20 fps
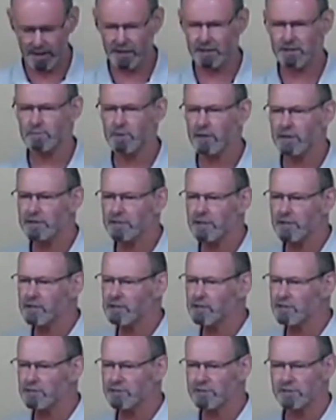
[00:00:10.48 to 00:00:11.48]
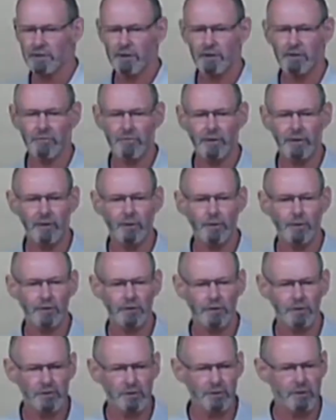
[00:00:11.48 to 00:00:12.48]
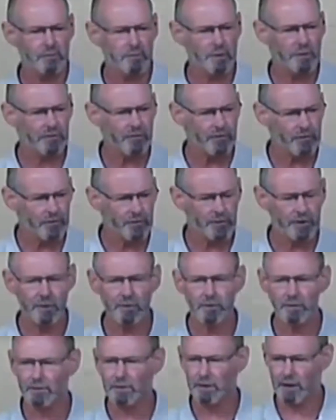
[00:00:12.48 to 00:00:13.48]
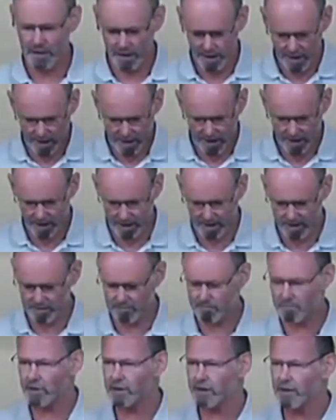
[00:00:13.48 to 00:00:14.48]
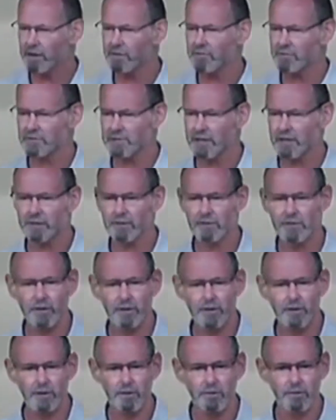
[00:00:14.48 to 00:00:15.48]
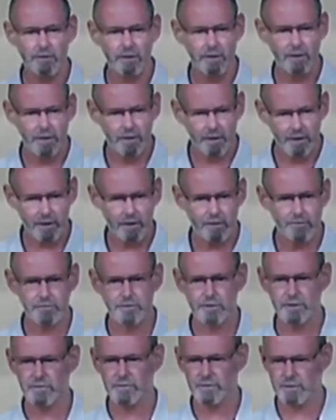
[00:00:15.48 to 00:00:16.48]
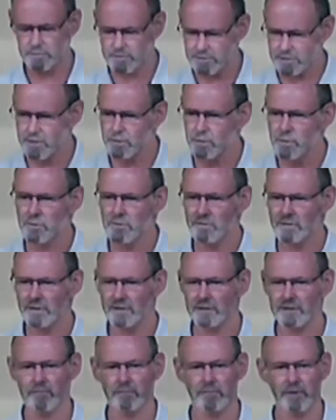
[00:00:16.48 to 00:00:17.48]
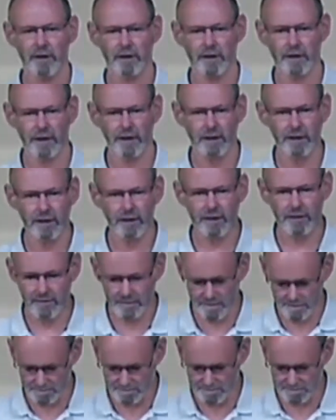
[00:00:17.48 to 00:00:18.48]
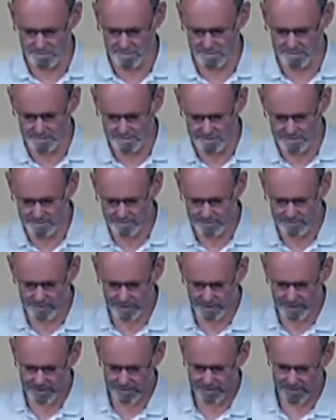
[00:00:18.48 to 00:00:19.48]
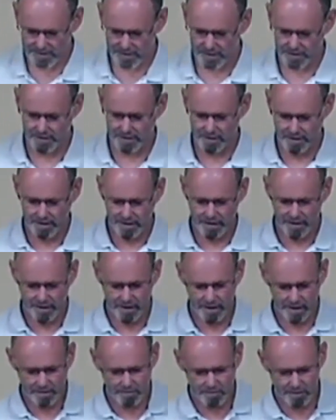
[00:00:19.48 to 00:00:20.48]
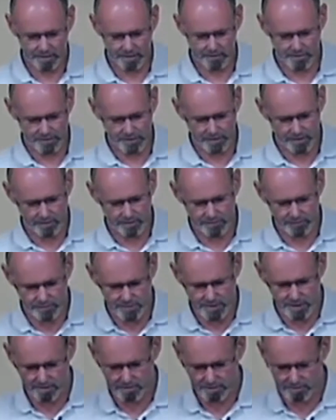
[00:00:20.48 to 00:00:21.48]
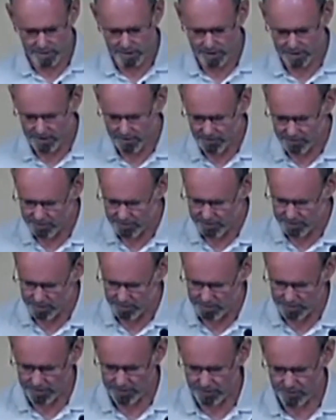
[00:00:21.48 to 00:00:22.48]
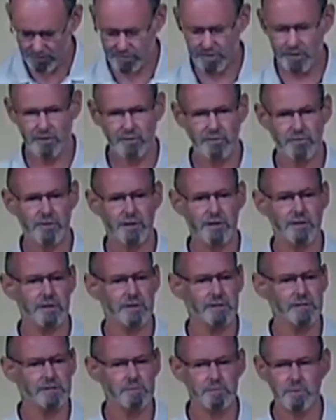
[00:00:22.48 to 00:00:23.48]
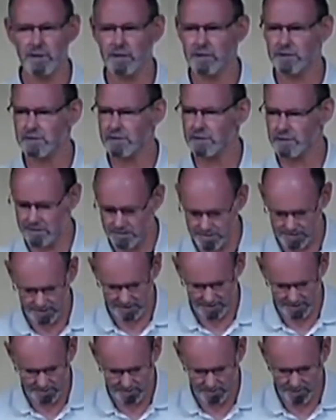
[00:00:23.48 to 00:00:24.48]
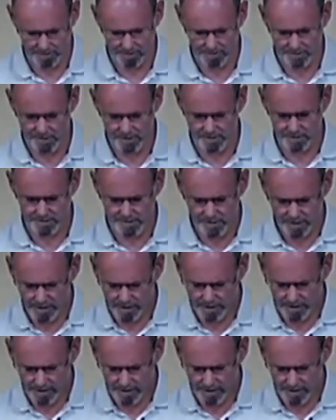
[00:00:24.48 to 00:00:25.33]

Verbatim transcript: expectations of the law should be fulfilled in believers under the new covenant that was inaugurated by the Lord Jesus Christ. And we can think of Jeremiah 31 33 that speaks into this, where it says,